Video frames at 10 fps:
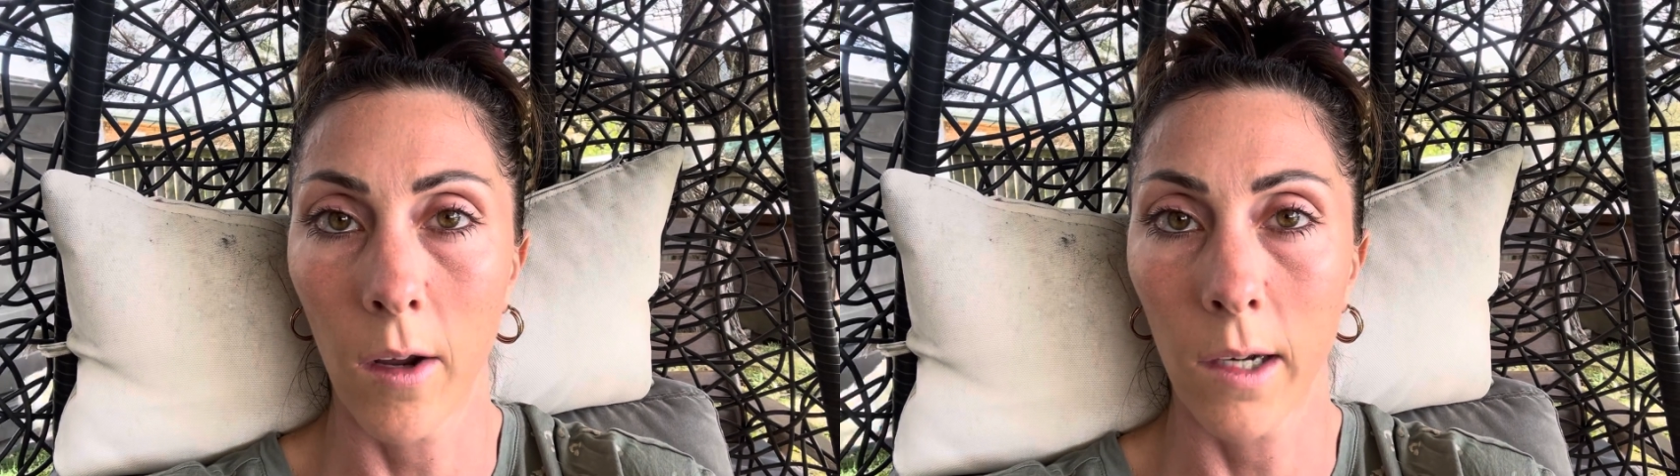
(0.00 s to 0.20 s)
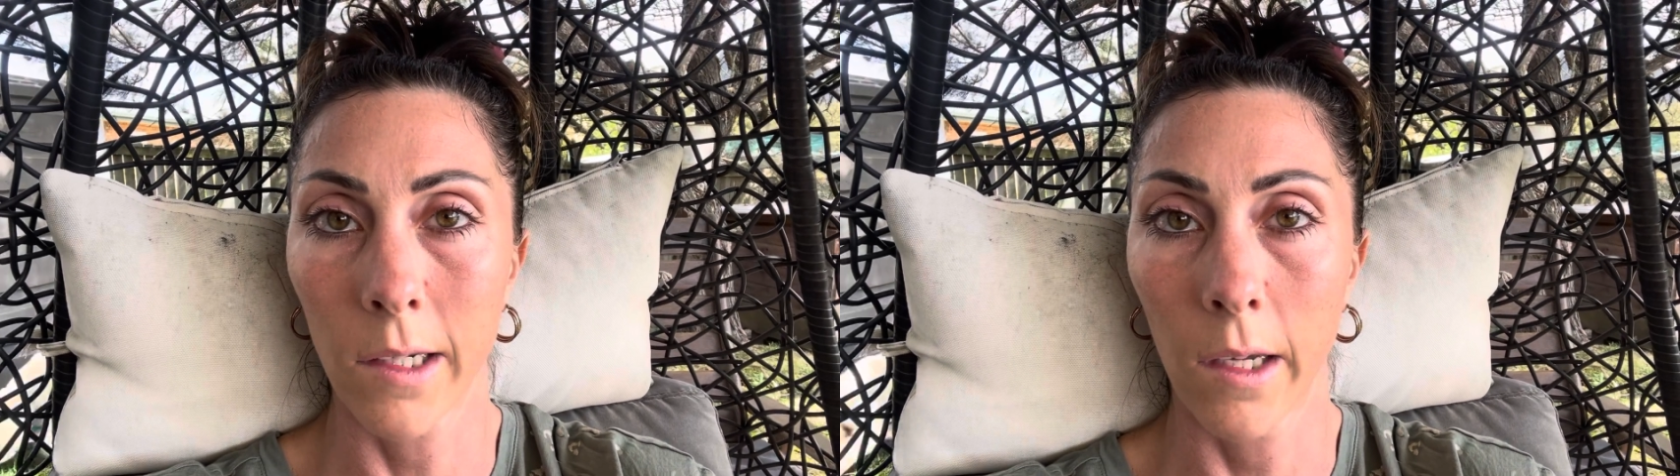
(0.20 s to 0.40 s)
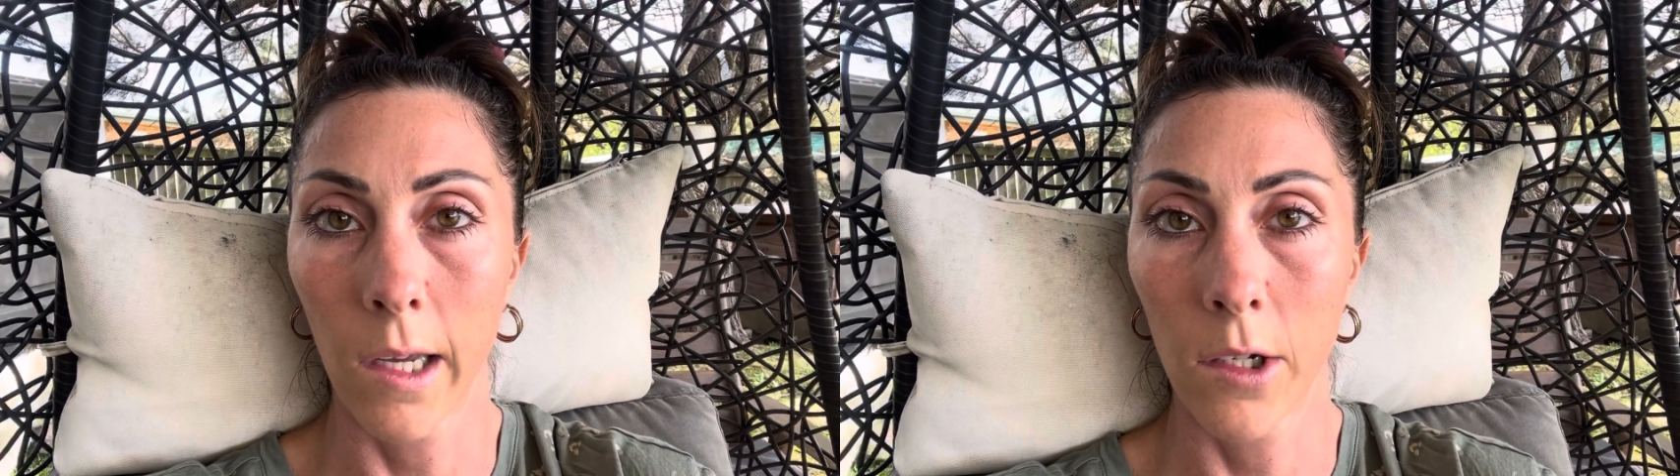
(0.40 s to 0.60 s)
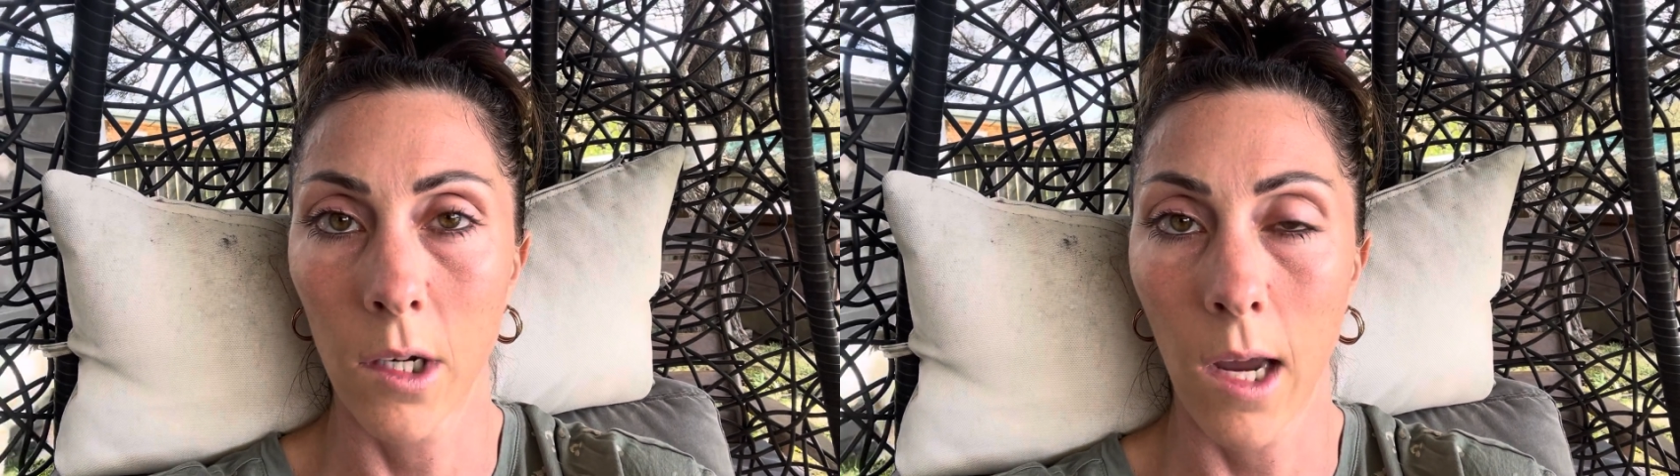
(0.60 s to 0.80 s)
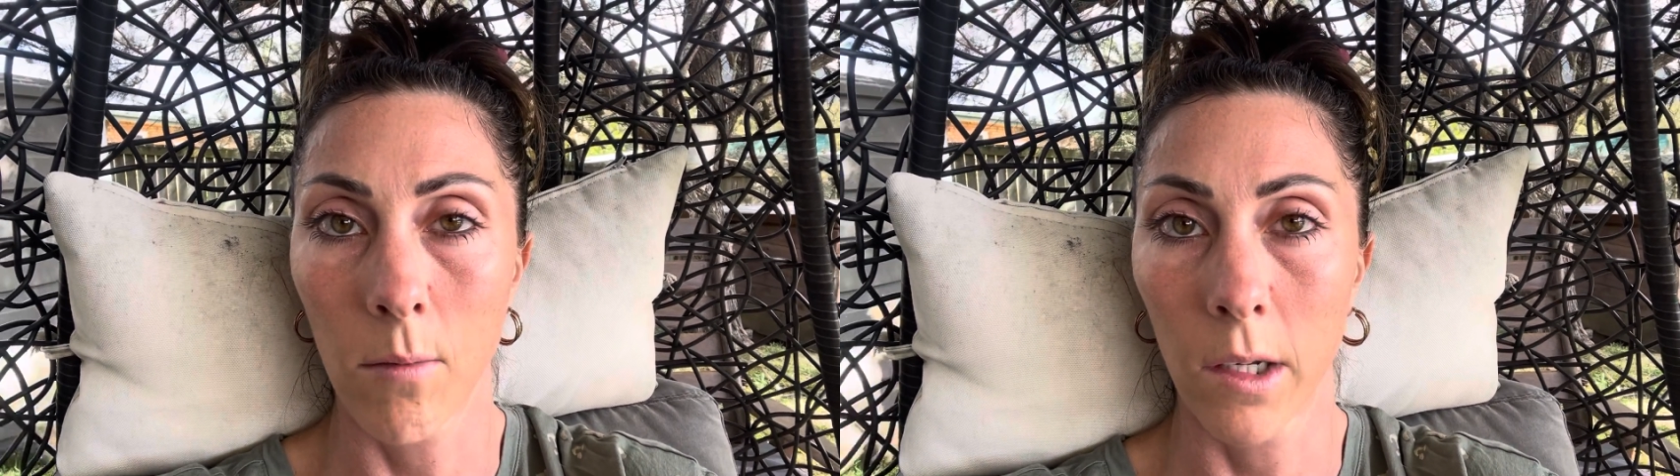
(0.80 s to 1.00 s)
like to
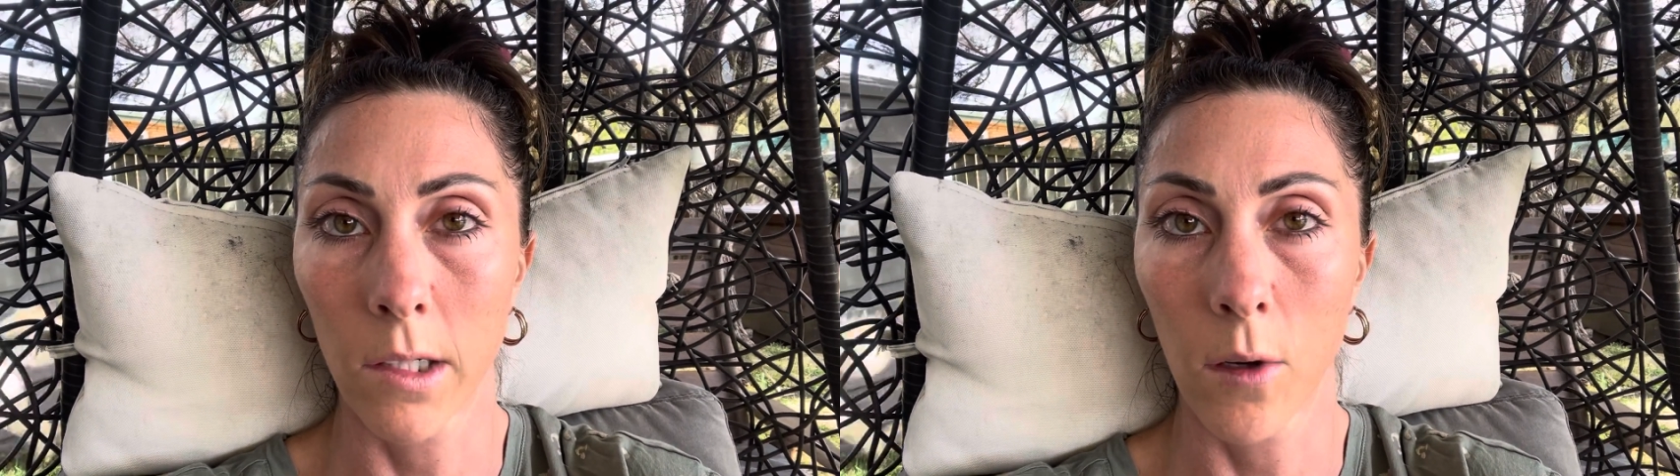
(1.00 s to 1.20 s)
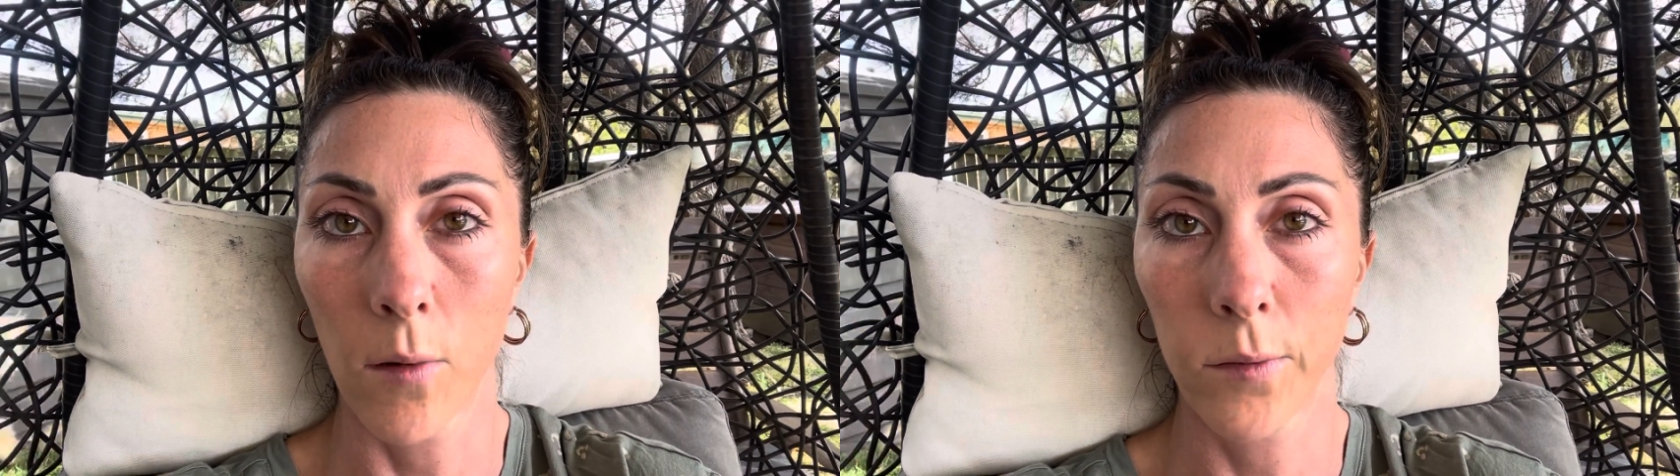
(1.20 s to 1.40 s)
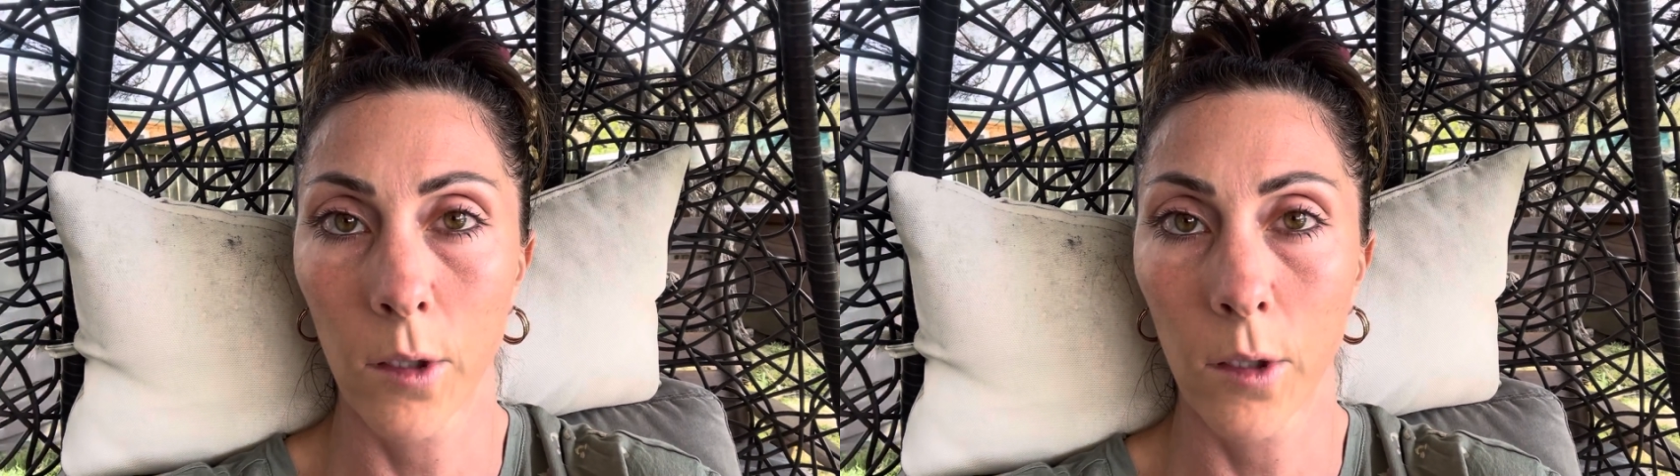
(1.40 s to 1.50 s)
educate myself,